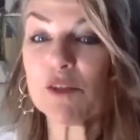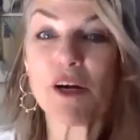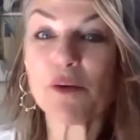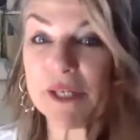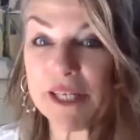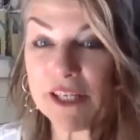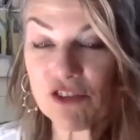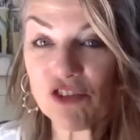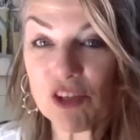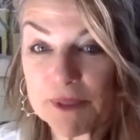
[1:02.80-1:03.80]
of our
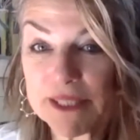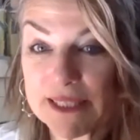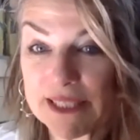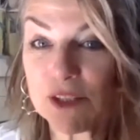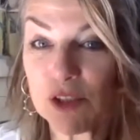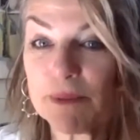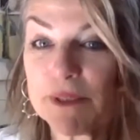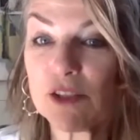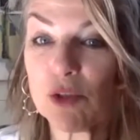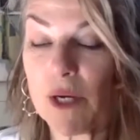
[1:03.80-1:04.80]
relationships that
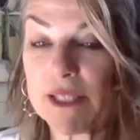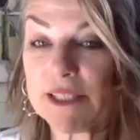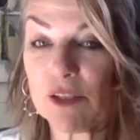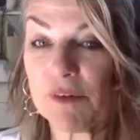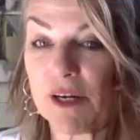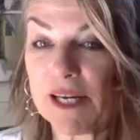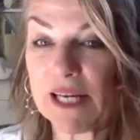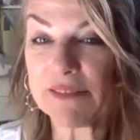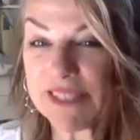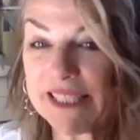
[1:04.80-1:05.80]
determines the quality of our lives.